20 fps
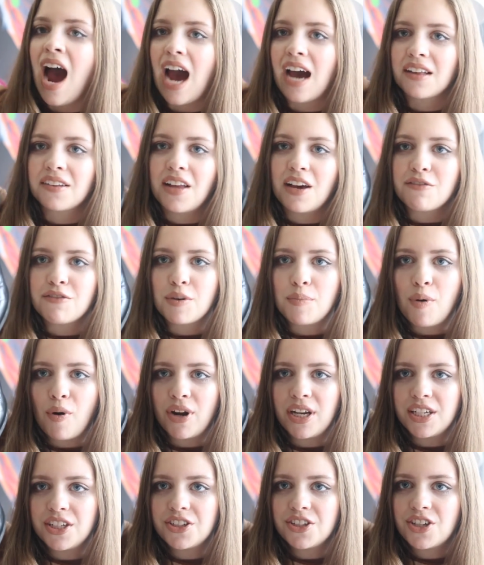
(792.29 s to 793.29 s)
I love the
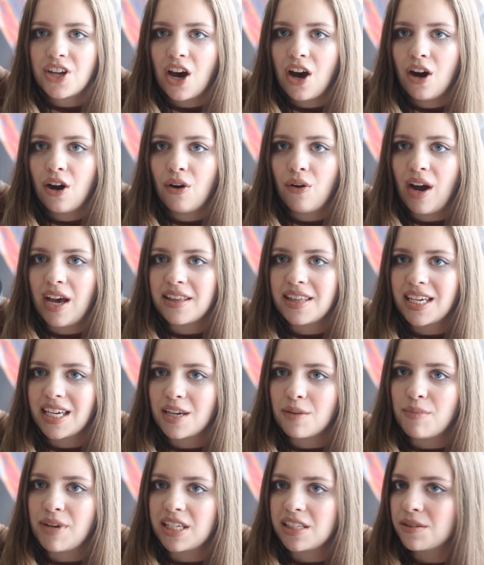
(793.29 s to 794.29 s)
pointed toe. I
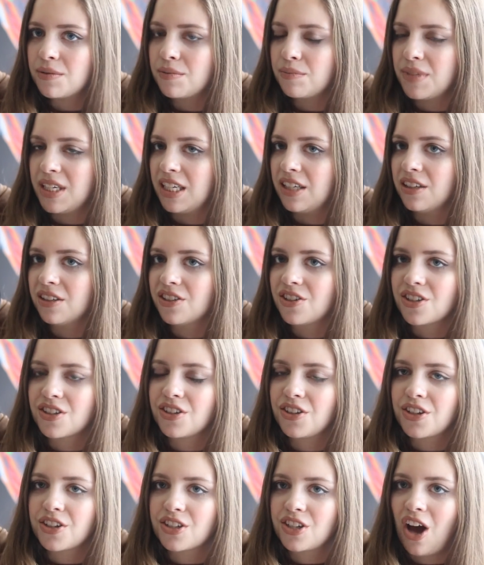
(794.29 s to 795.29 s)
think it makes me
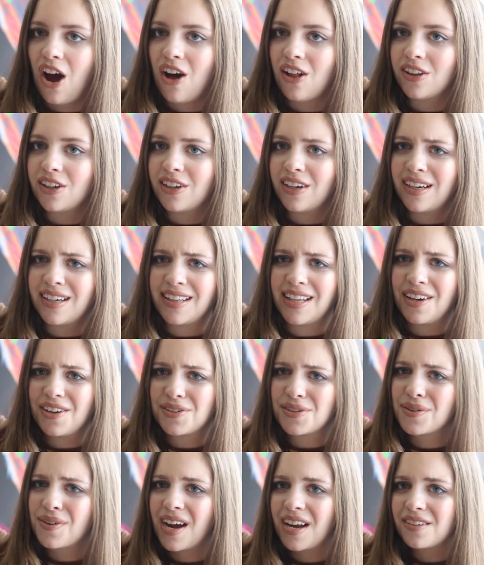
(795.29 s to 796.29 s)
just look taller and they
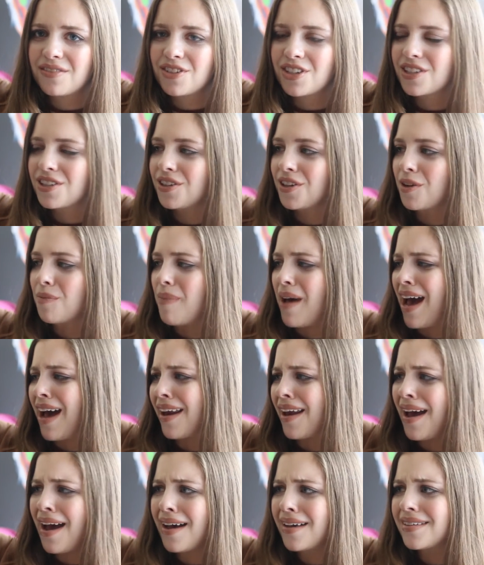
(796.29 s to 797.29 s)
also kind of just look
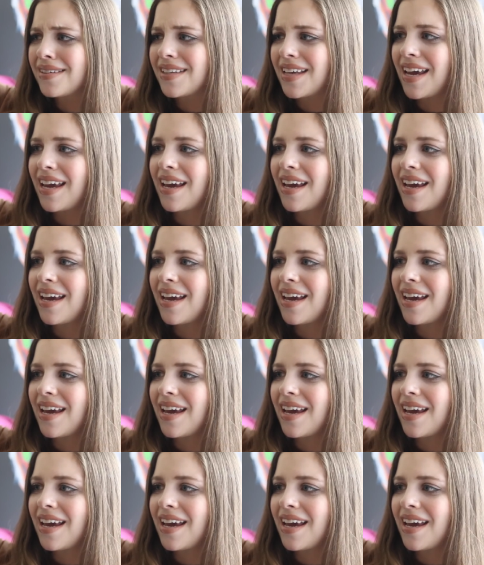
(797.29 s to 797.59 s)
badass.